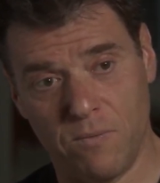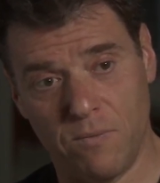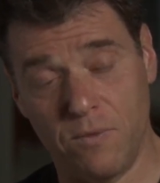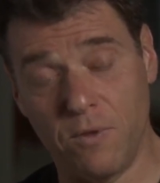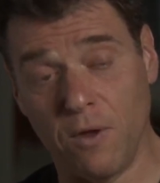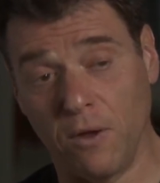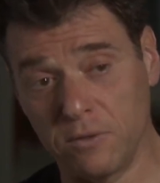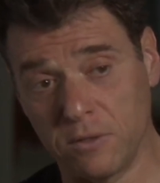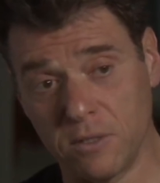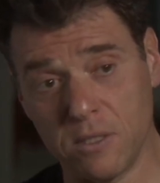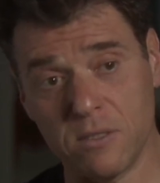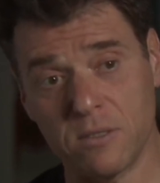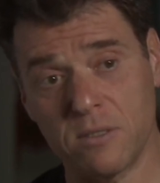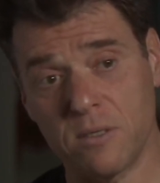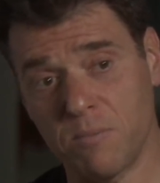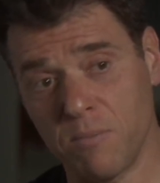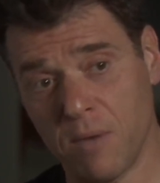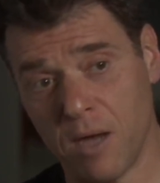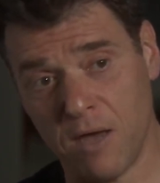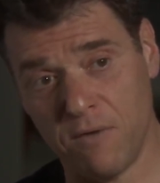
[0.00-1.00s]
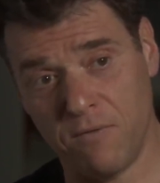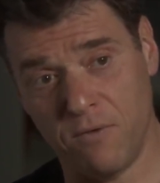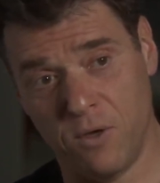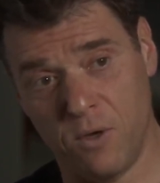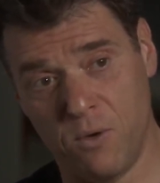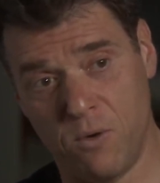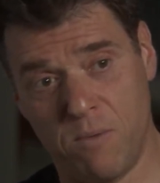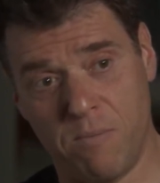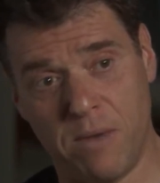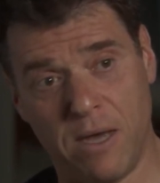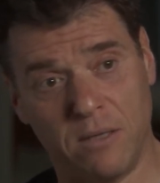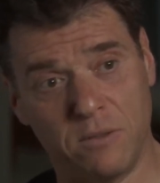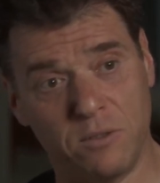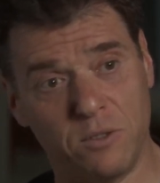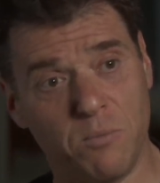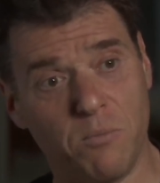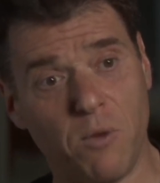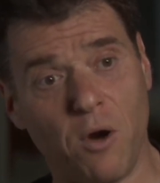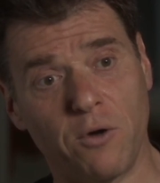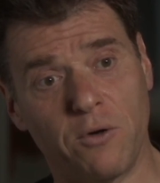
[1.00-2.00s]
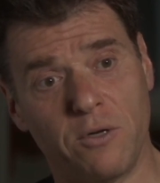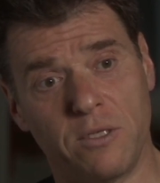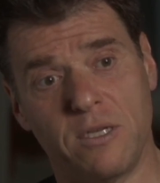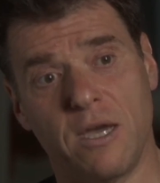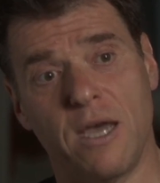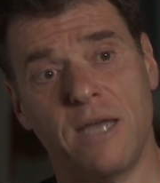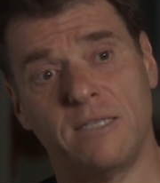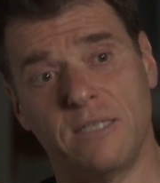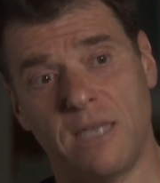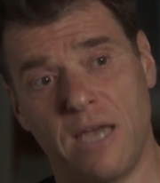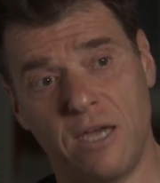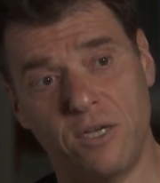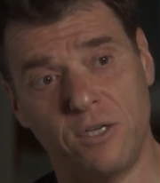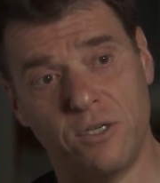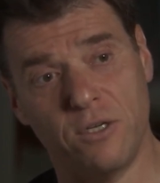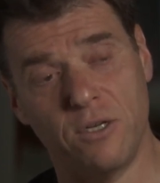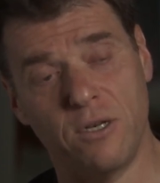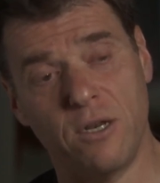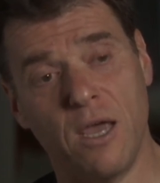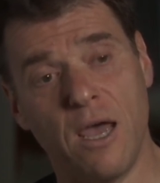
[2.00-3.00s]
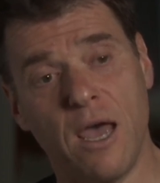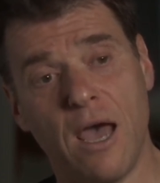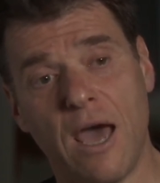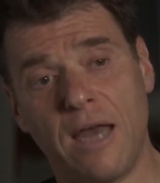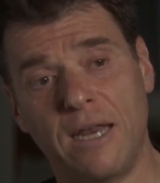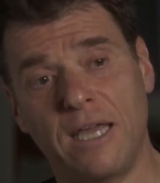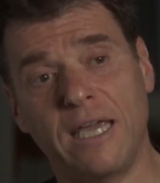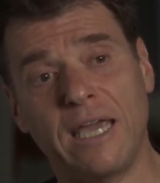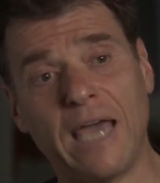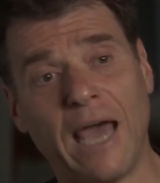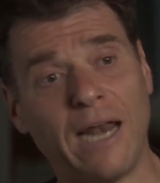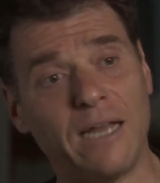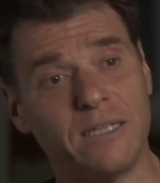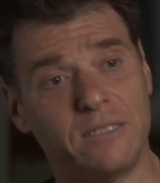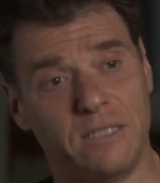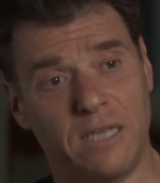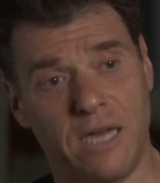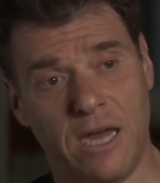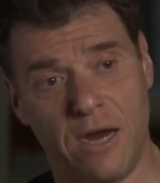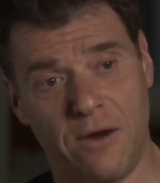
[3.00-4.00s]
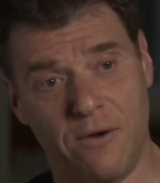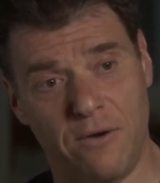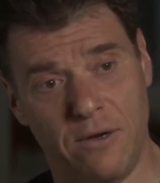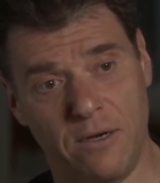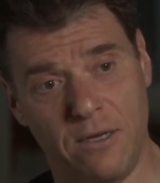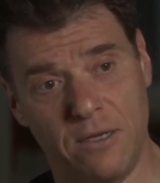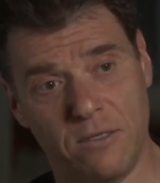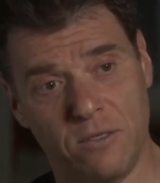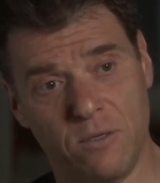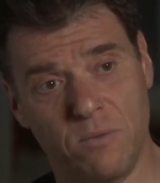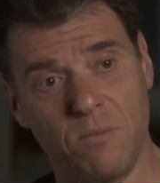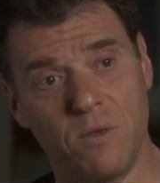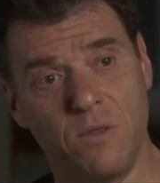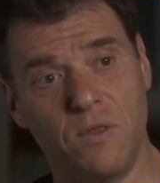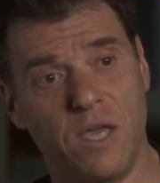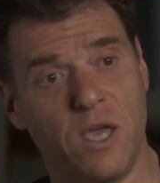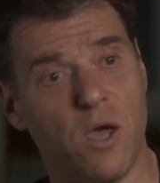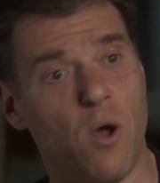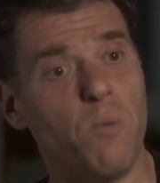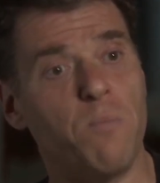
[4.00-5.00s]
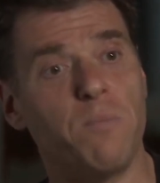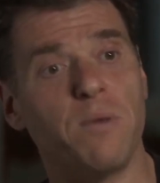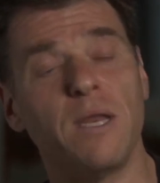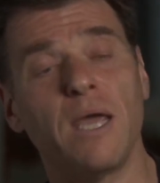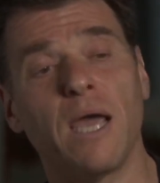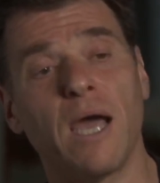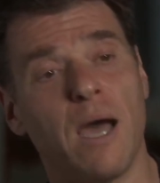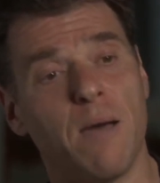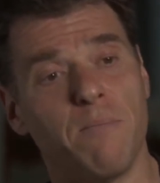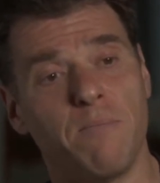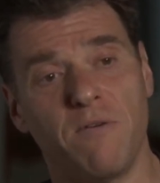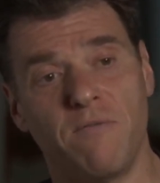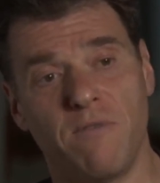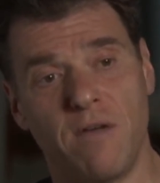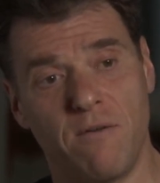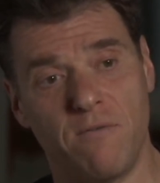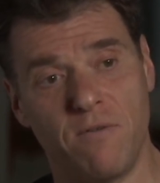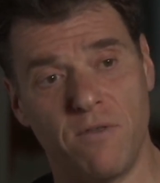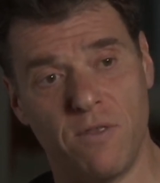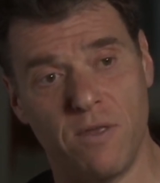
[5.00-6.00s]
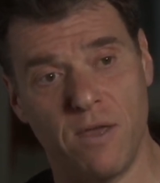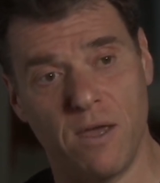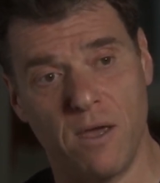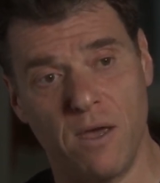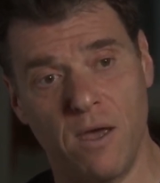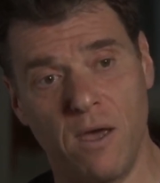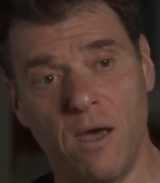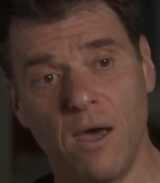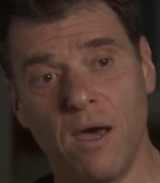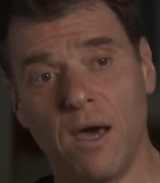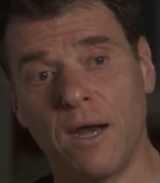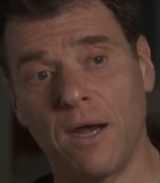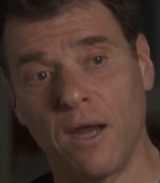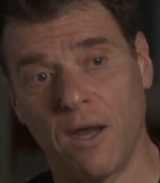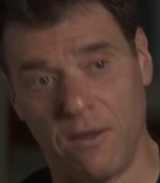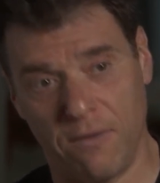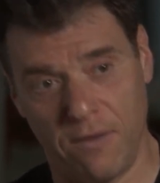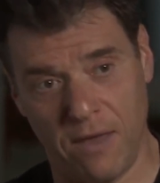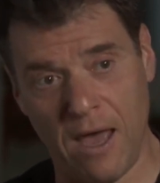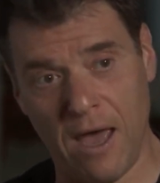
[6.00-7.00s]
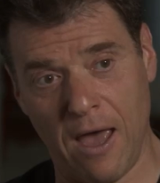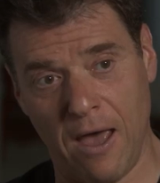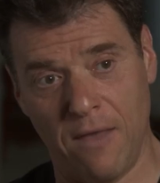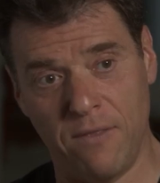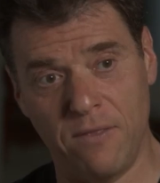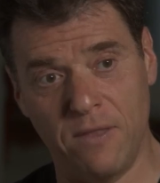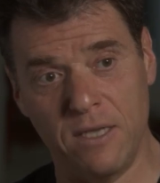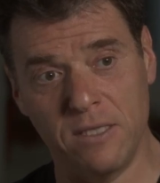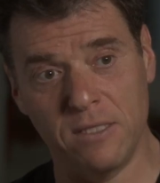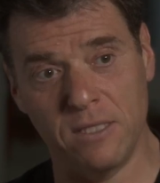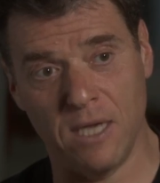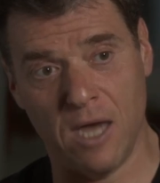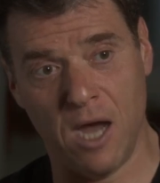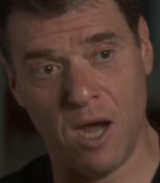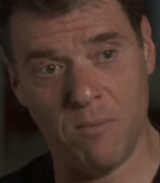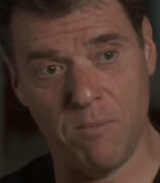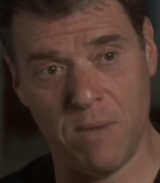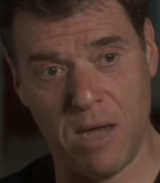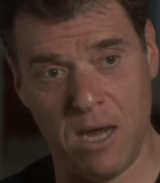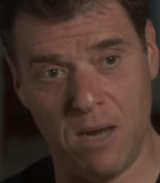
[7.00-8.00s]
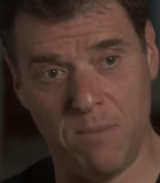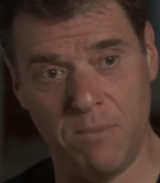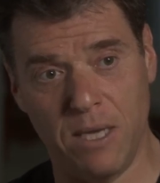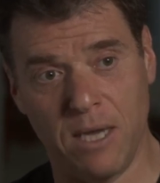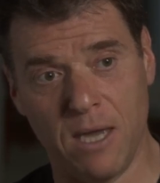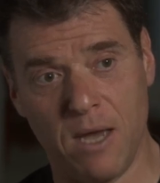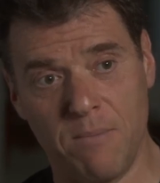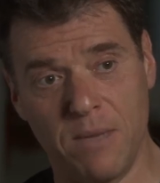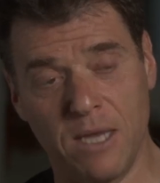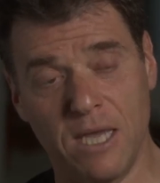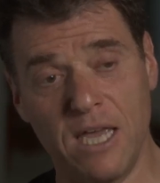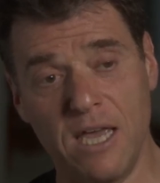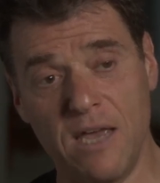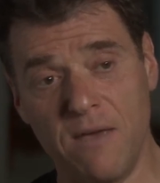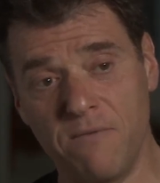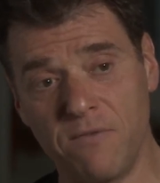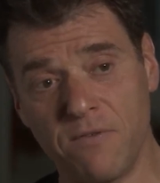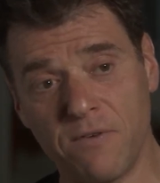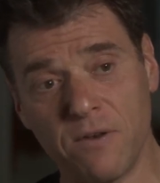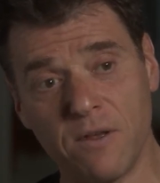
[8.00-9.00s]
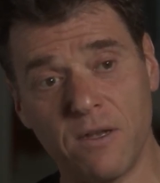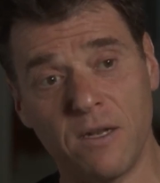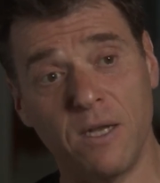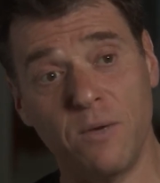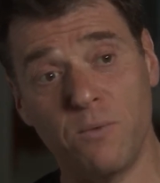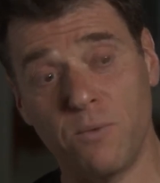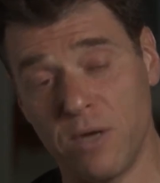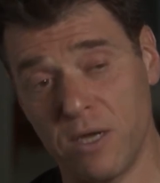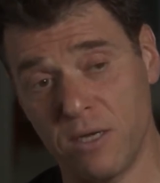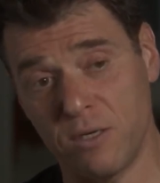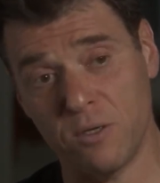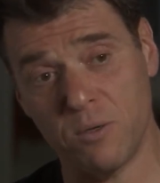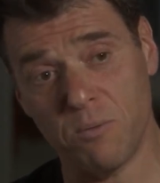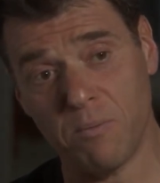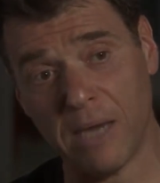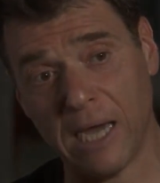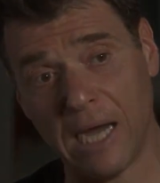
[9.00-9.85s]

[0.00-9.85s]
nonsense, in my view, about democratization and egalitarianism and the opening up of everything. On the other hand, these young men are becoming infinitely rich and